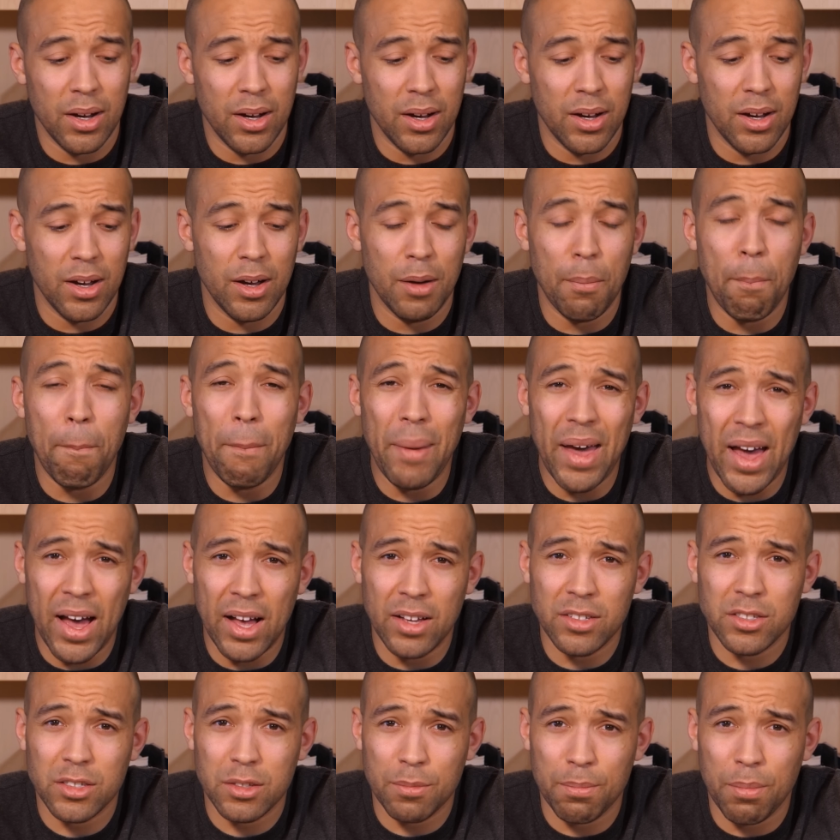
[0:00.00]

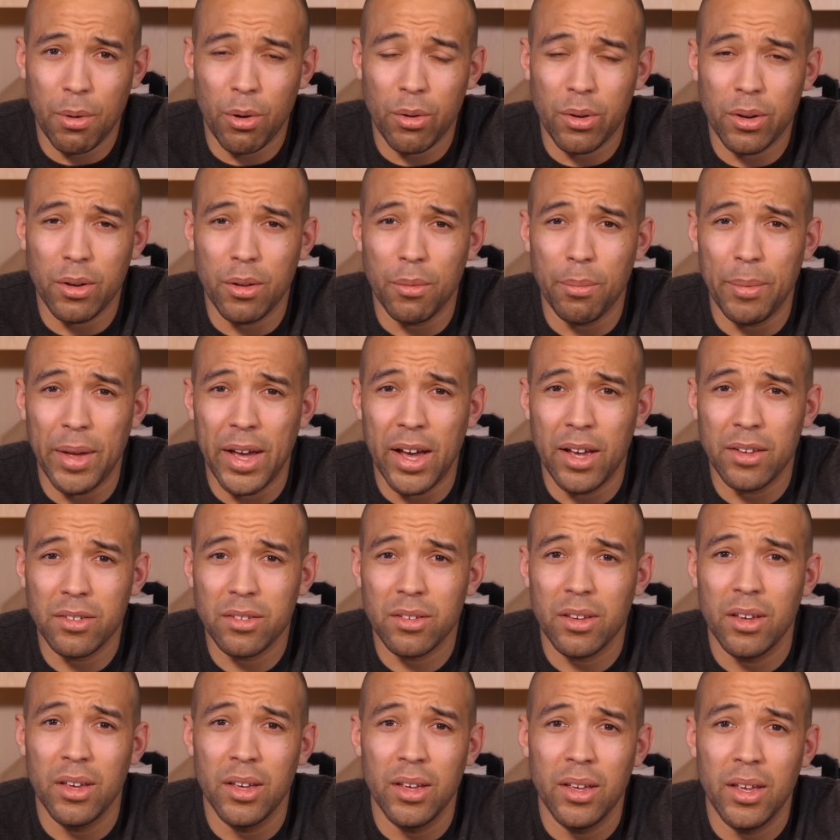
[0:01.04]
mask, particle
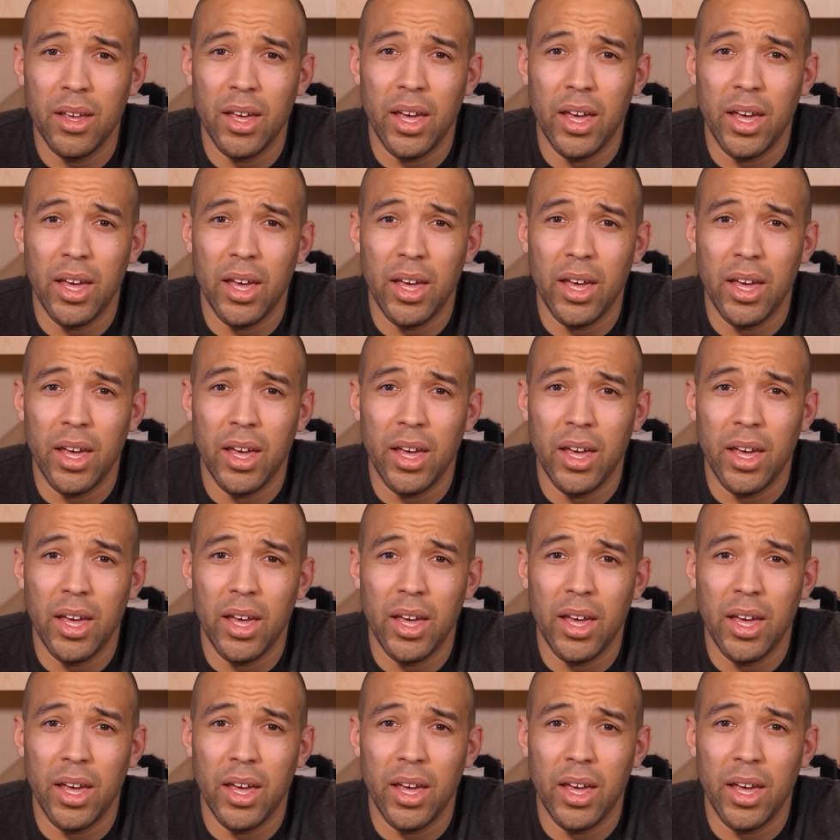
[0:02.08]
mask,